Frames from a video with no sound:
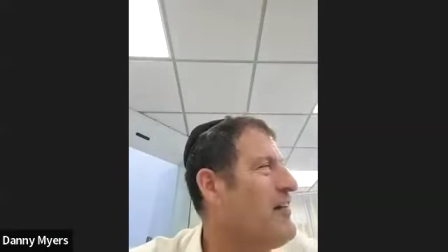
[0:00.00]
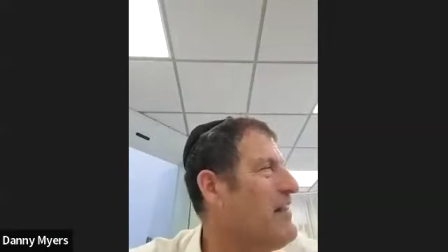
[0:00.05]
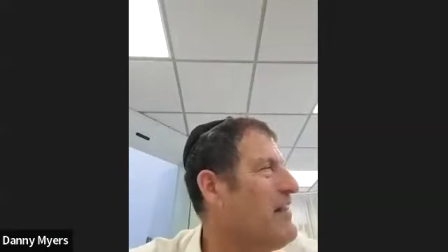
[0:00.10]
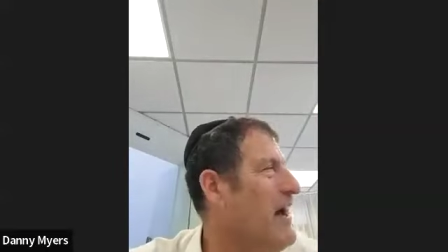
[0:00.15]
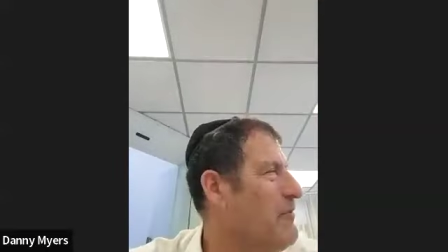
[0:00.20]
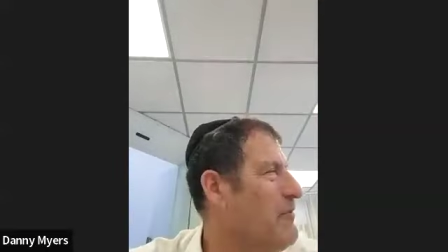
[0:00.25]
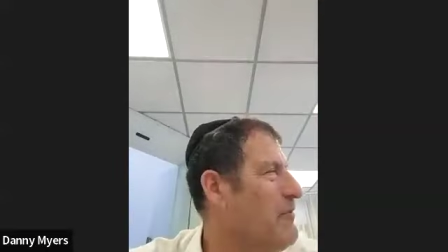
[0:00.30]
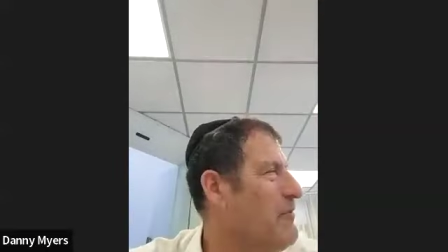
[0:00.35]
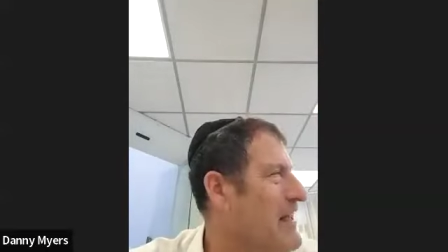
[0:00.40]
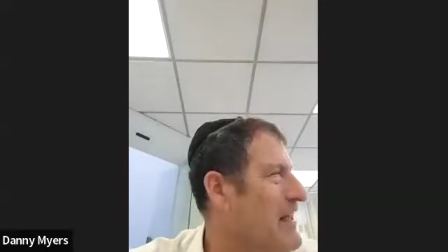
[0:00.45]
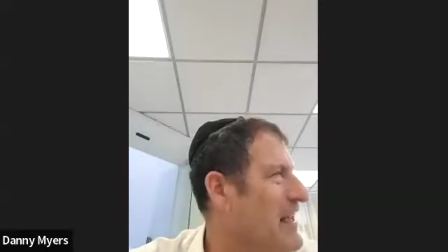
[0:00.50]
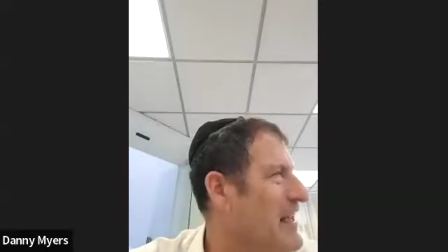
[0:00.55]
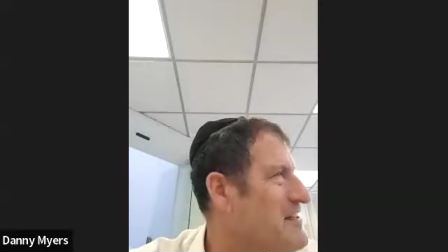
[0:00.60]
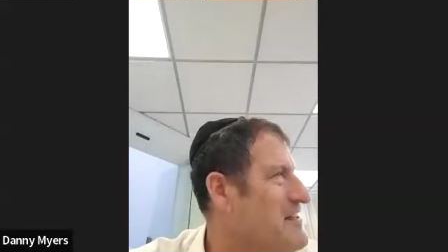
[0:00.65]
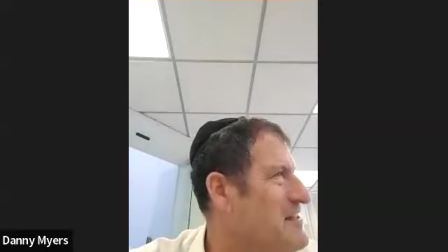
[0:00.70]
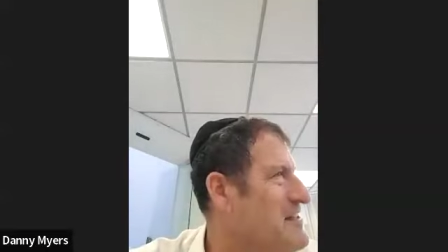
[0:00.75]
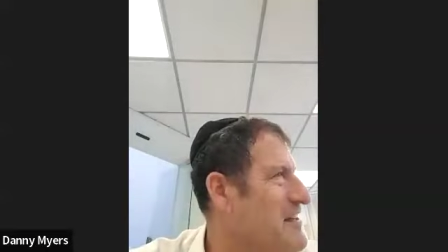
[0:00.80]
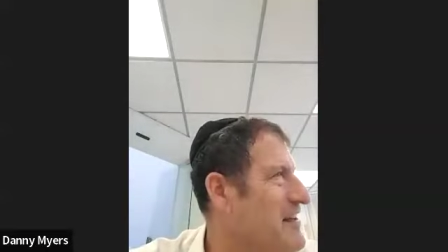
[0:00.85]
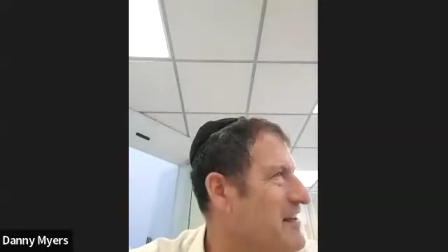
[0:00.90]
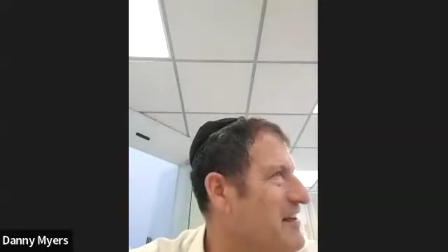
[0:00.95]
the
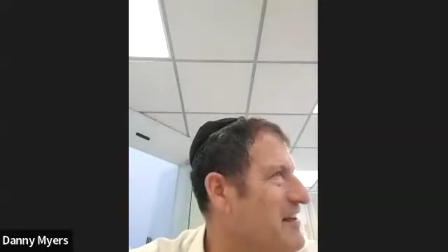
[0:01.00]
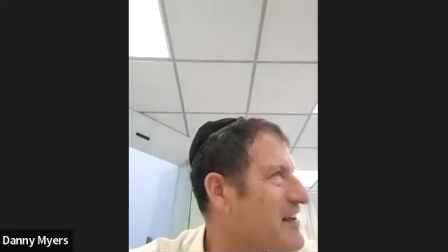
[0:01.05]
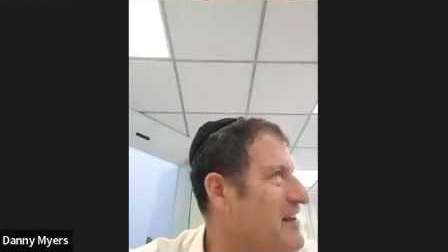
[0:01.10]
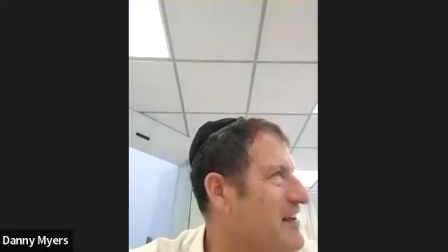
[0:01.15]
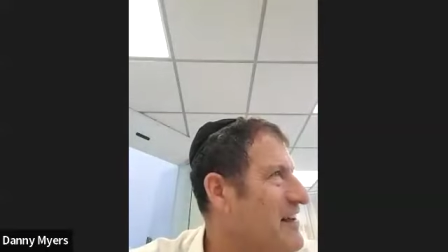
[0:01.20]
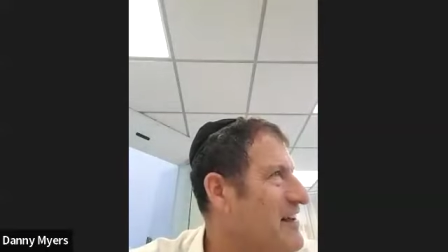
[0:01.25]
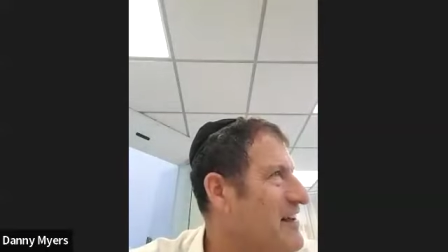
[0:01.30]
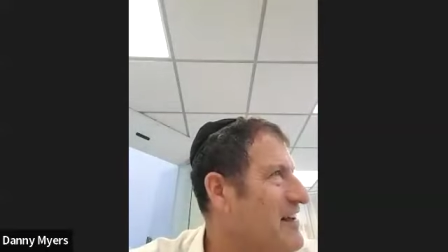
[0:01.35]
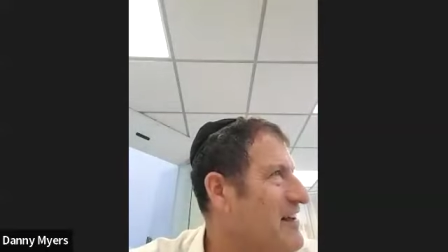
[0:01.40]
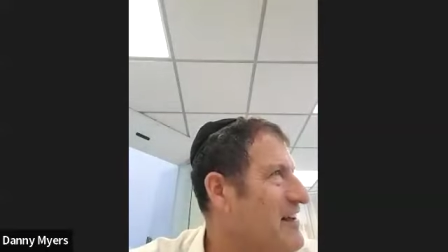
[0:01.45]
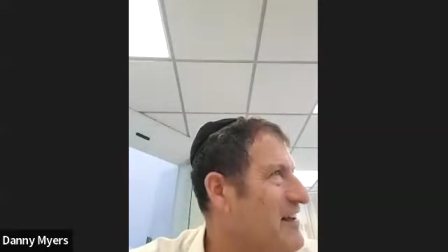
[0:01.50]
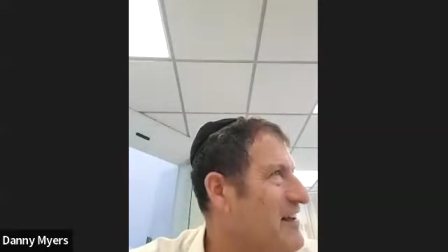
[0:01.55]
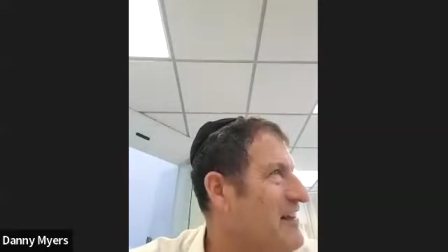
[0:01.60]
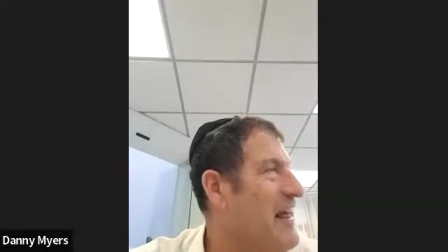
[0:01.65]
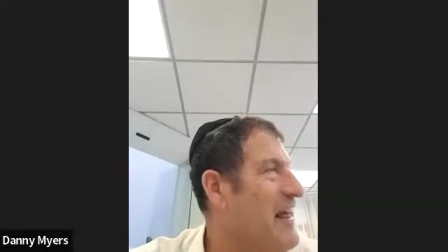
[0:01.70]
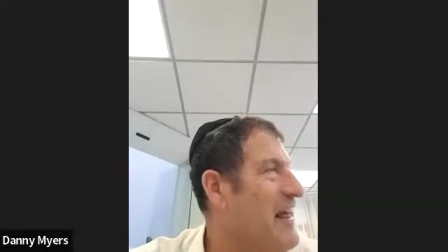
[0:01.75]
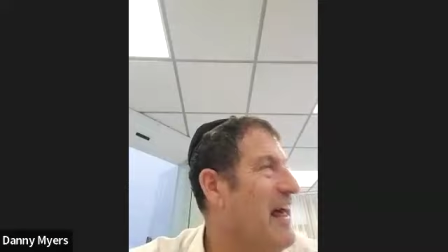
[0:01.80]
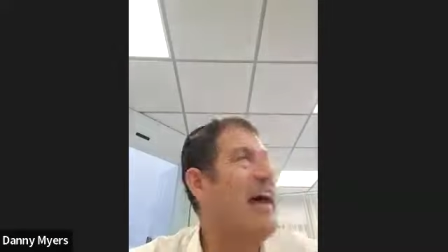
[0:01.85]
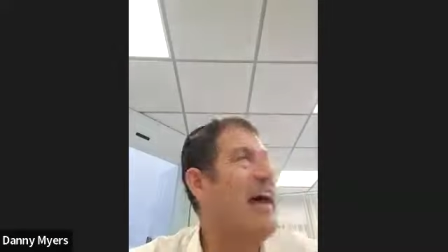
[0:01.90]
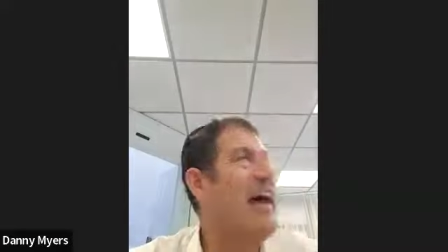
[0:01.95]
obligation,
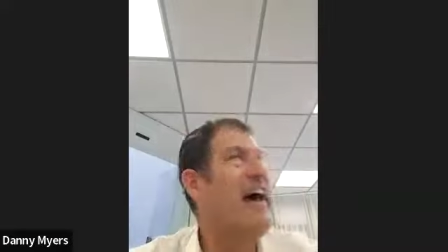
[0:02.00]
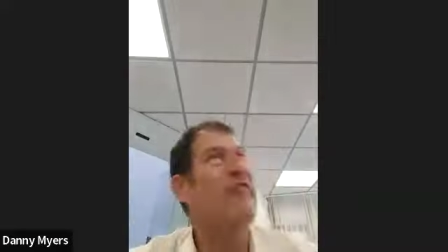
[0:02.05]
that